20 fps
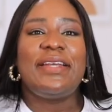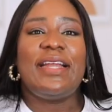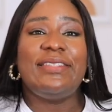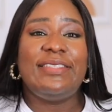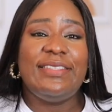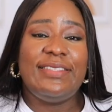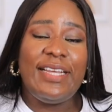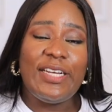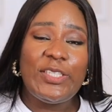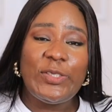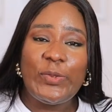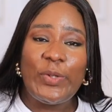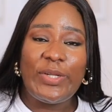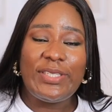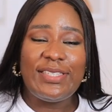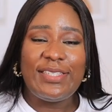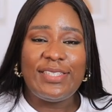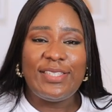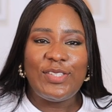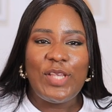Now, the next
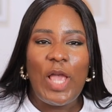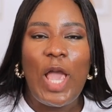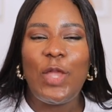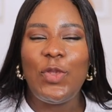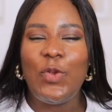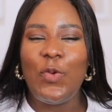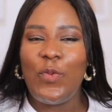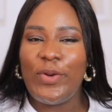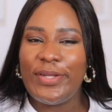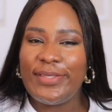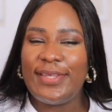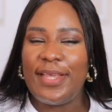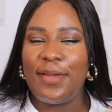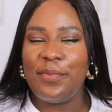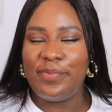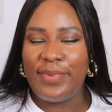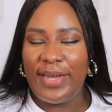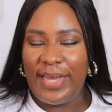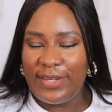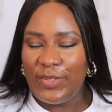one is, you want a
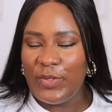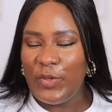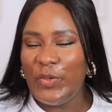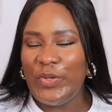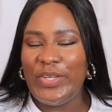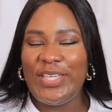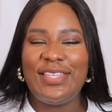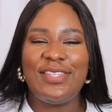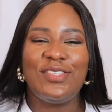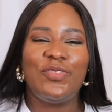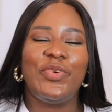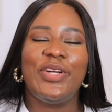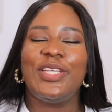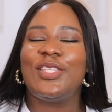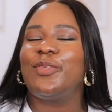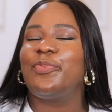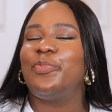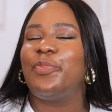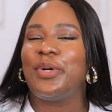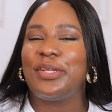man who is
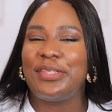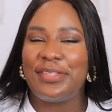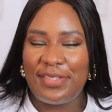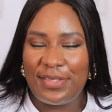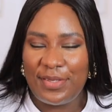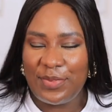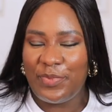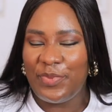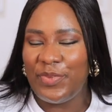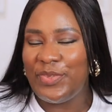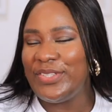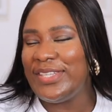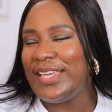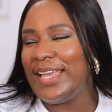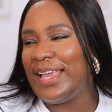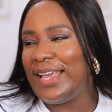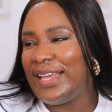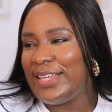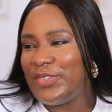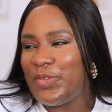responsible.
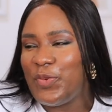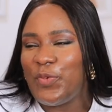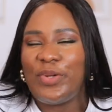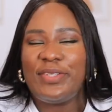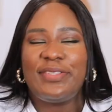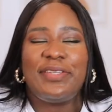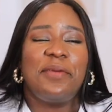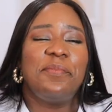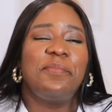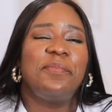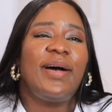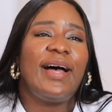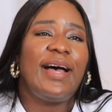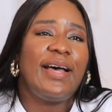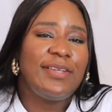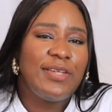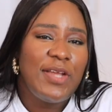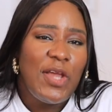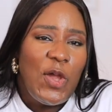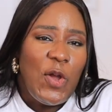Yes, you want a
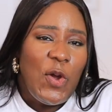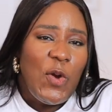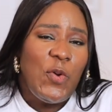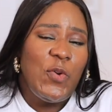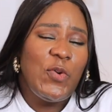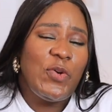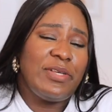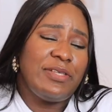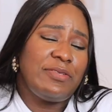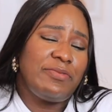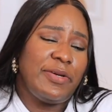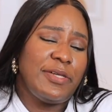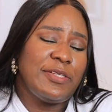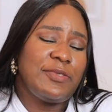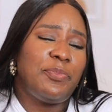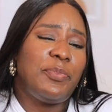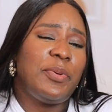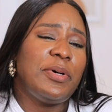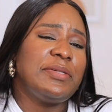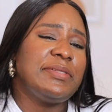man who is
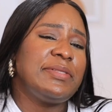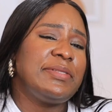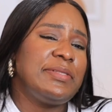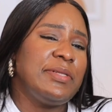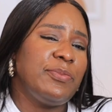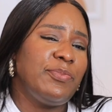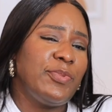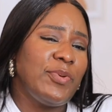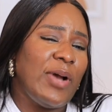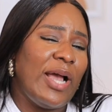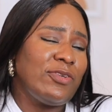responsible.